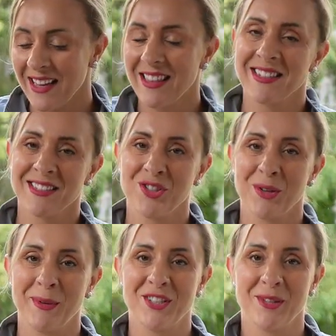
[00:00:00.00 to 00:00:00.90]
this is a
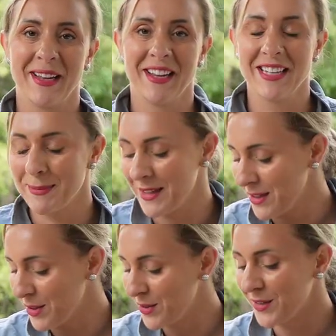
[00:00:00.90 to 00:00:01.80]
tribute to my husband
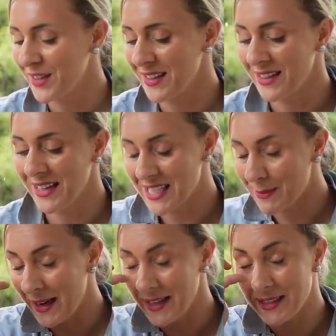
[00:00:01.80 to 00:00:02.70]
who really likes
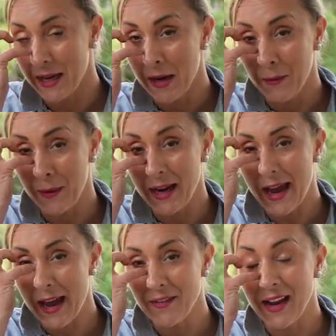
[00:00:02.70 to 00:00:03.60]
spice. We
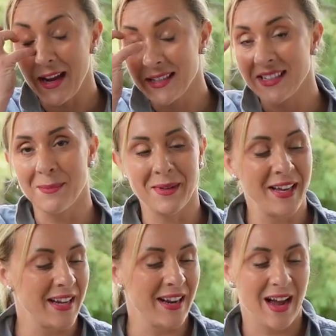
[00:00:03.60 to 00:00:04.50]
have a Some
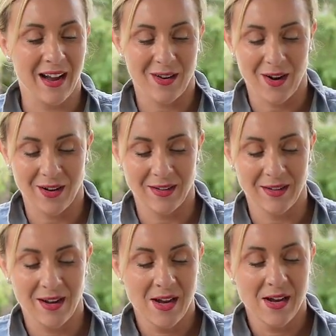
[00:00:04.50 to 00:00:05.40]
Like It Hot garden.
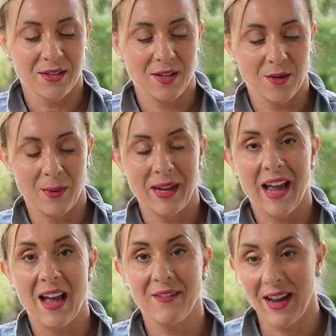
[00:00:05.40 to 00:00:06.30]
So we
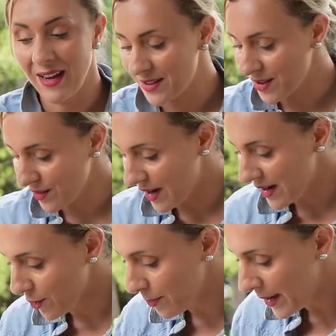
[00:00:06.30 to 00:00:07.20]
have a
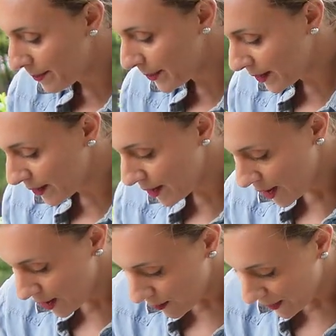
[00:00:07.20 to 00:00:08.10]
serrano pepper,
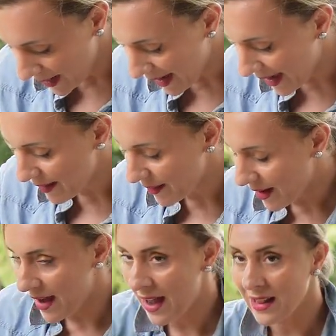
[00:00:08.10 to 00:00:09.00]
we have a
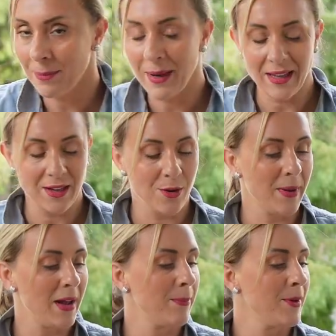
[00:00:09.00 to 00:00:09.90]
jalapeno
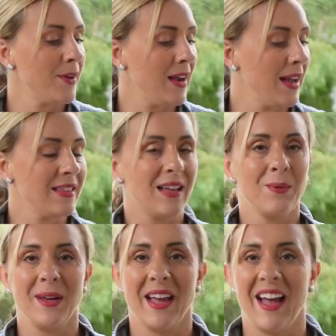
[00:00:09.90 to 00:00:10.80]
pepper, and then
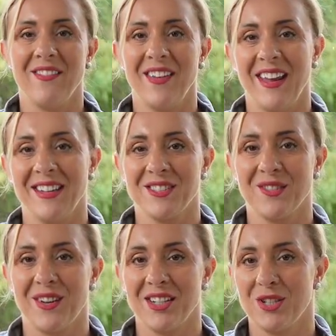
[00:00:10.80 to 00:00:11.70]
we have a
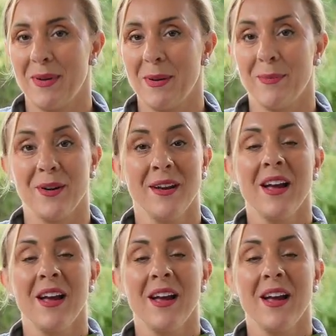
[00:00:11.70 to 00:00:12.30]
sriracha pepper.